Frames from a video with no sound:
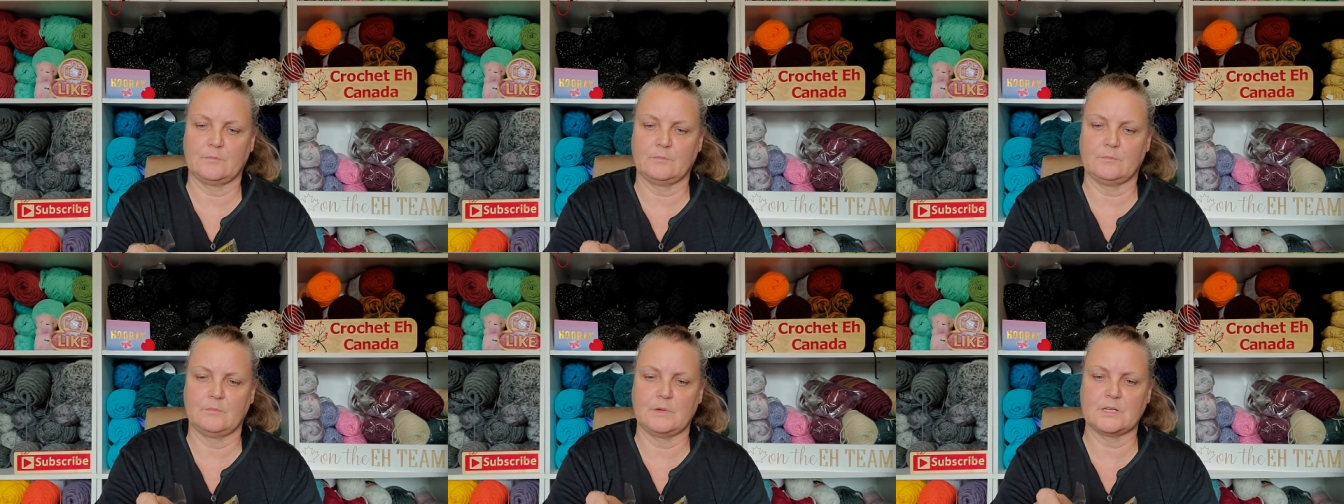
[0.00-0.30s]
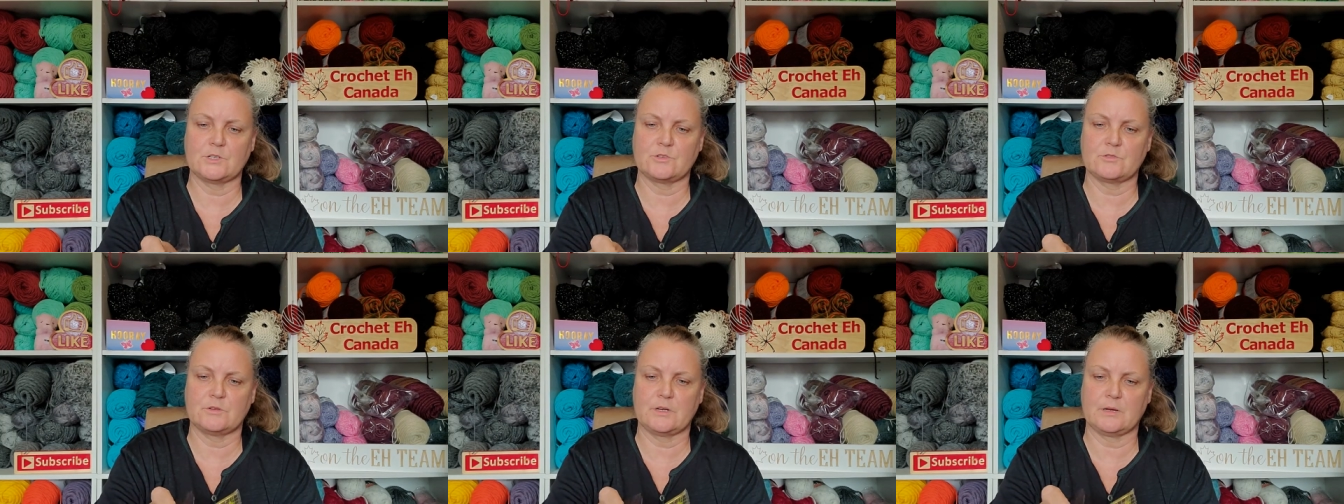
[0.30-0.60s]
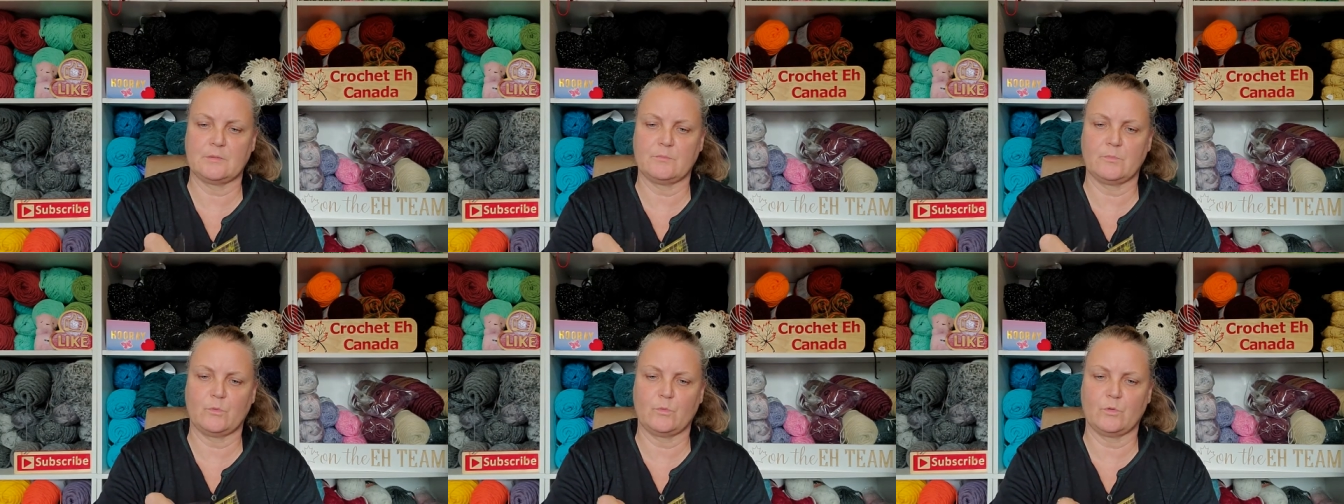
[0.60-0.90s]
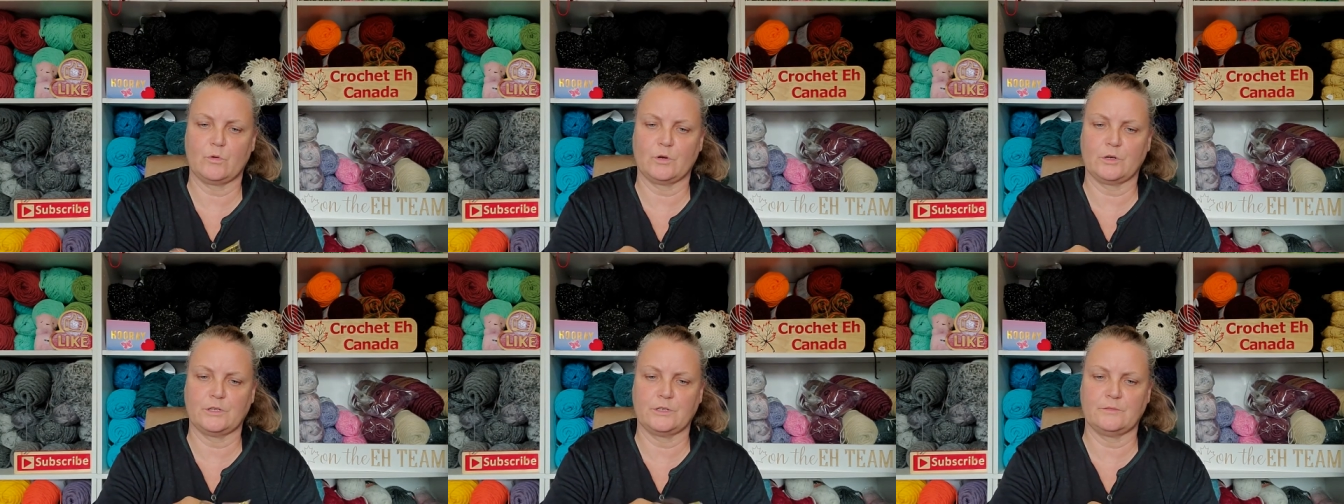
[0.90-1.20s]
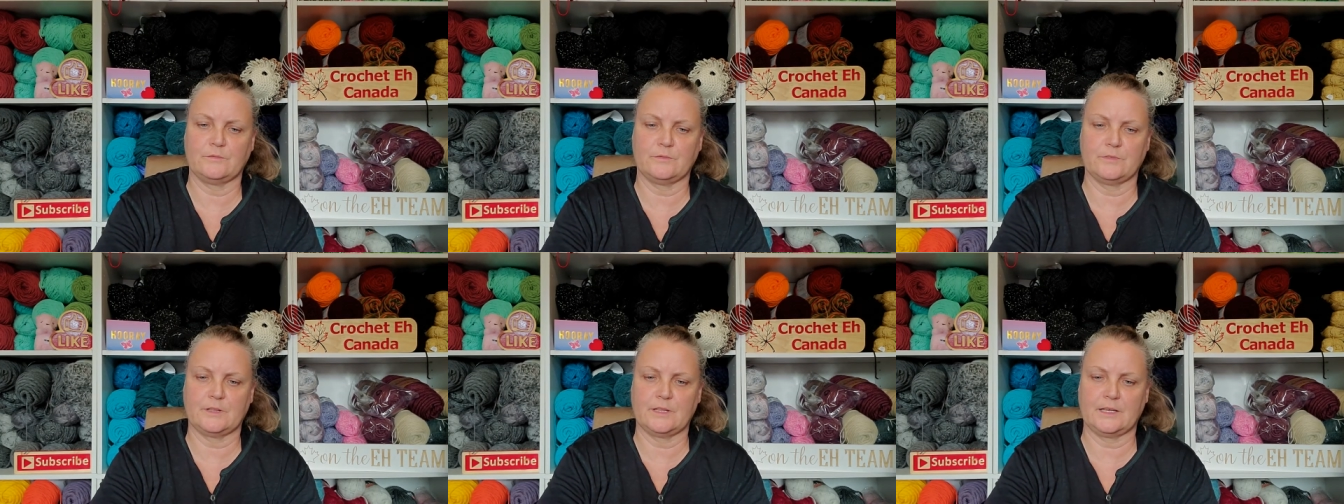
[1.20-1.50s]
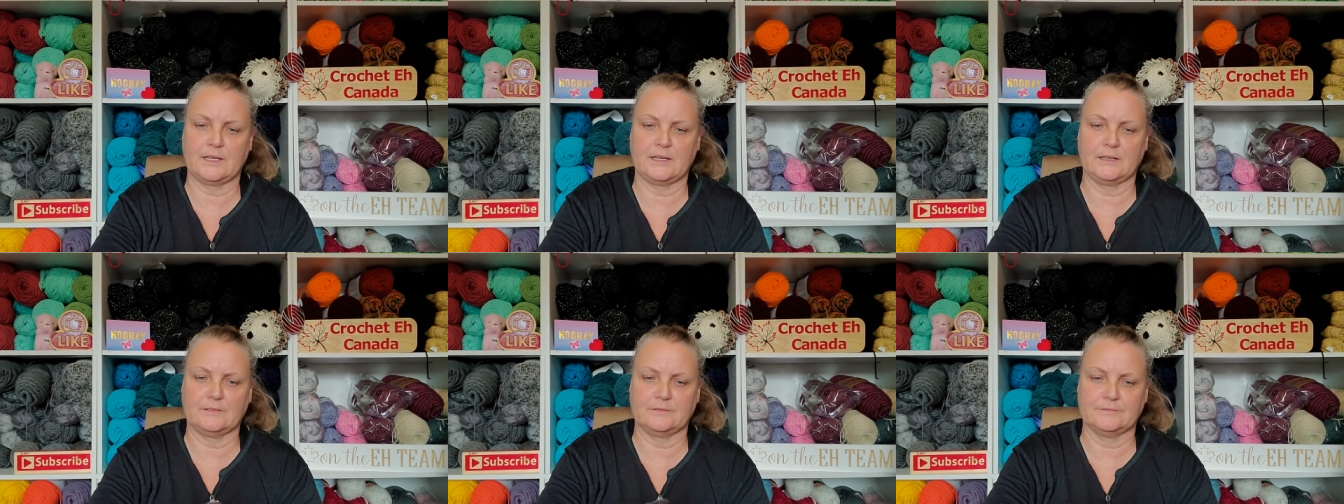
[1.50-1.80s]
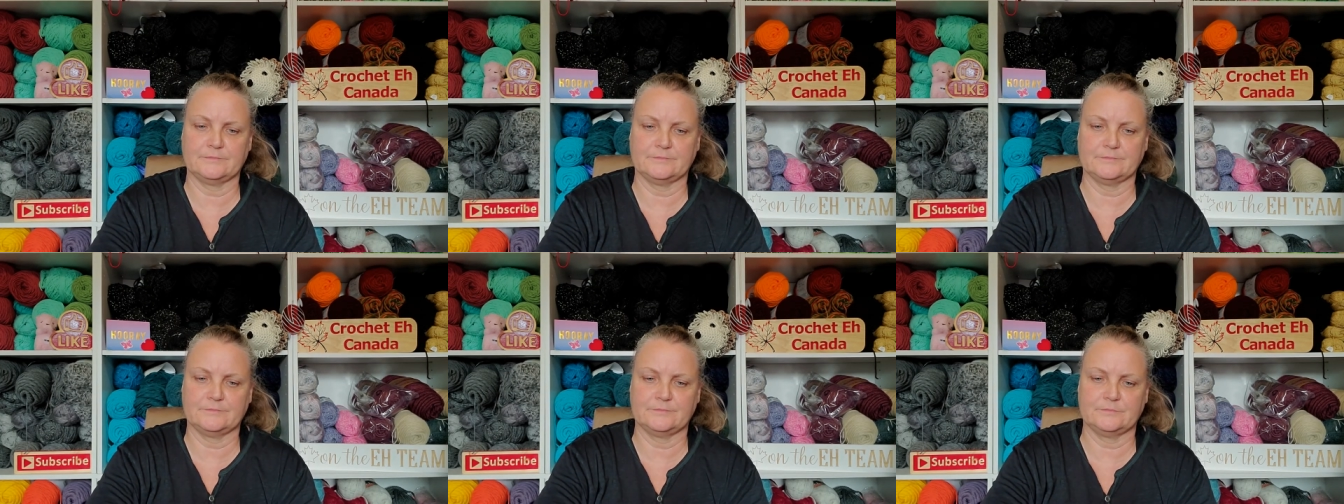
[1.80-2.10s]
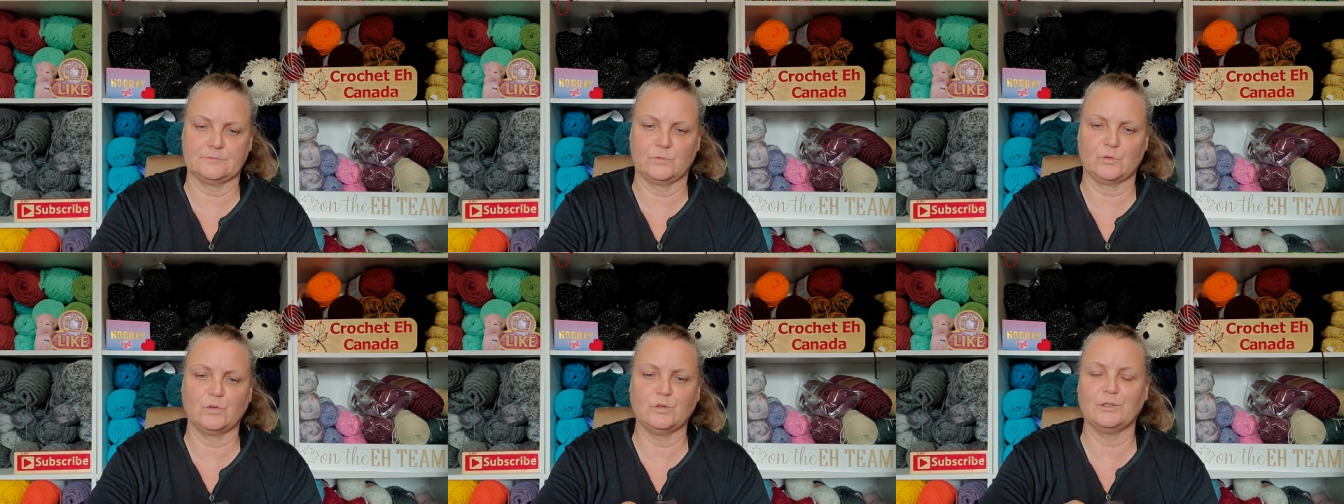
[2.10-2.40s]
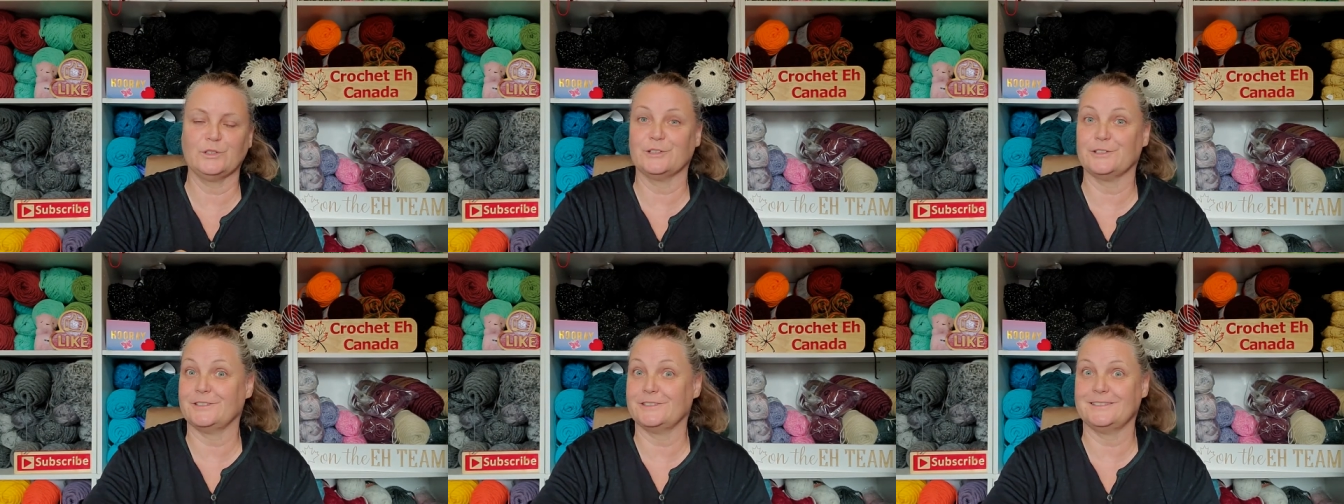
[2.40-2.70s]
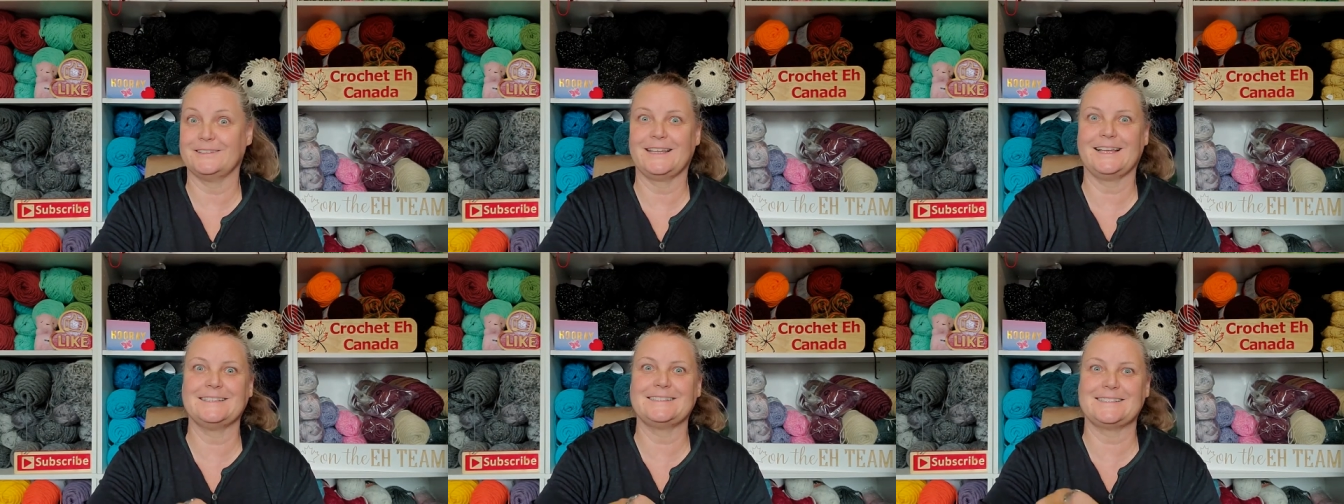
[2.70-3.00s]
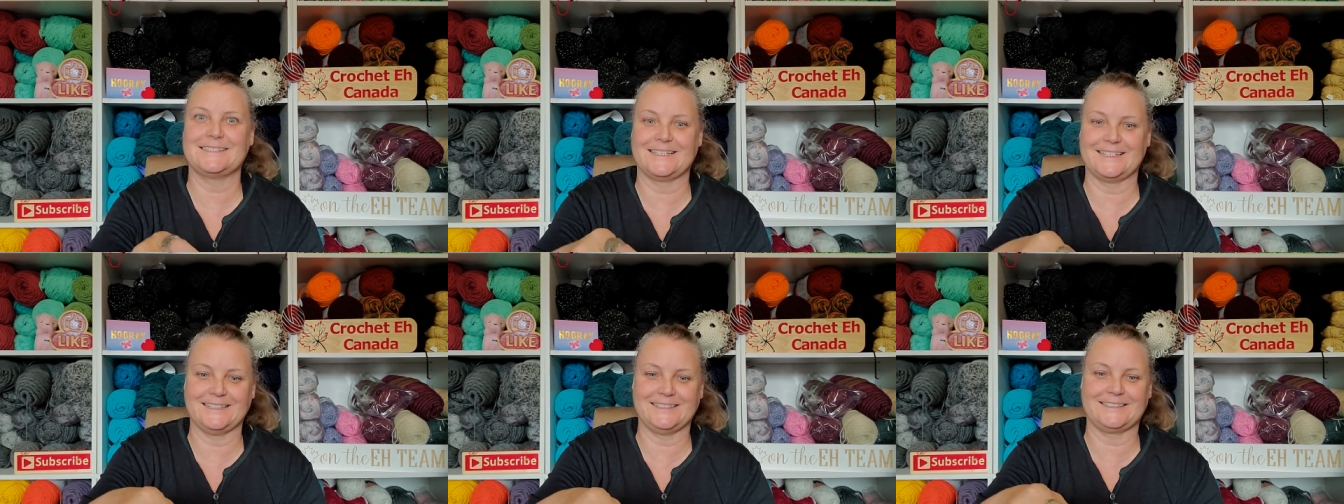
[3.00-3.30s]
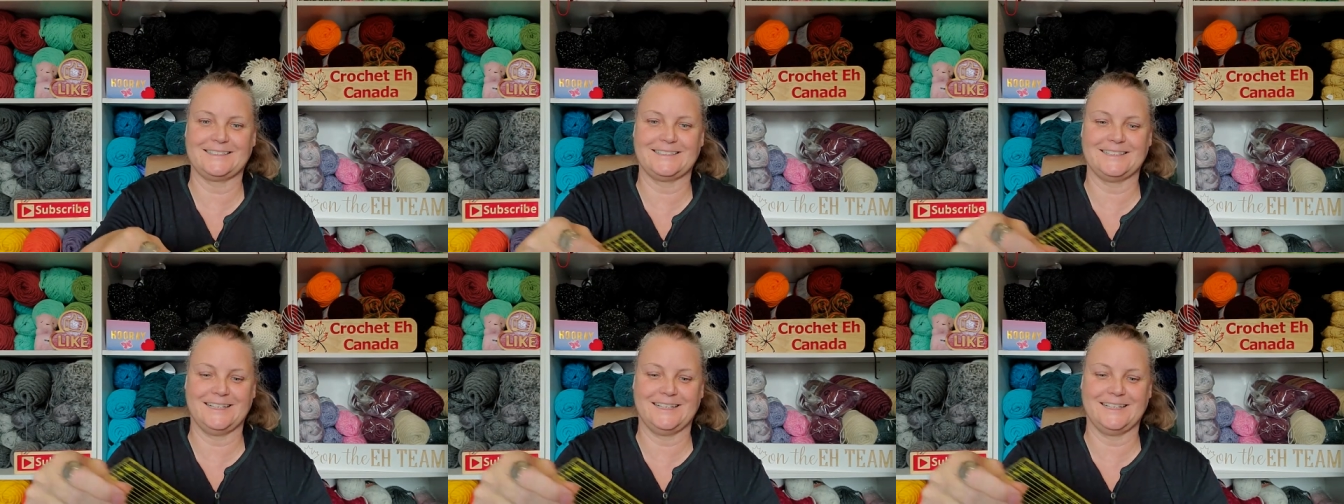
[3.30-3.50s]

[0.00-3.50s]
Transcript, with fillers: Measuring board thing. Ruler. That's it.